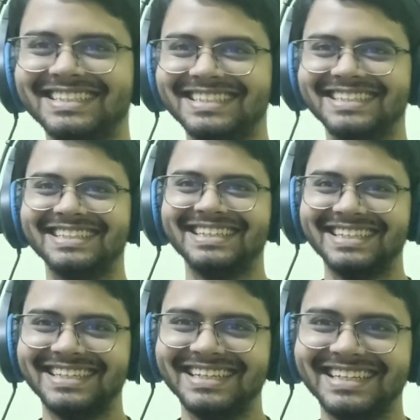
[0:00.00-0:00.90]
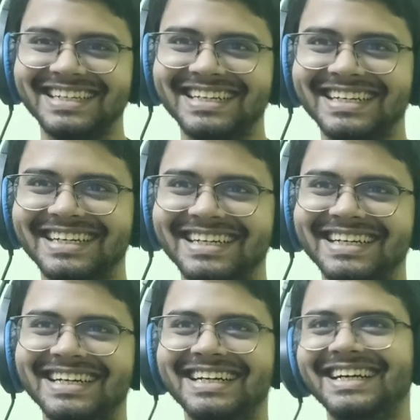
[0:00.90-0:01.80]

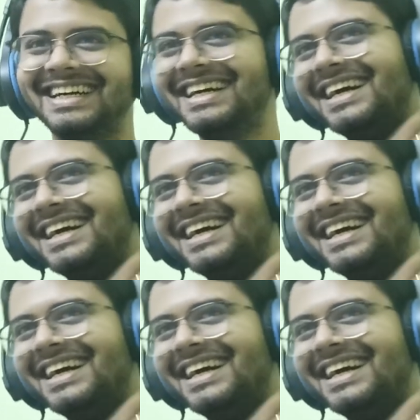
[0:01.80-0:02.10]
[no speech]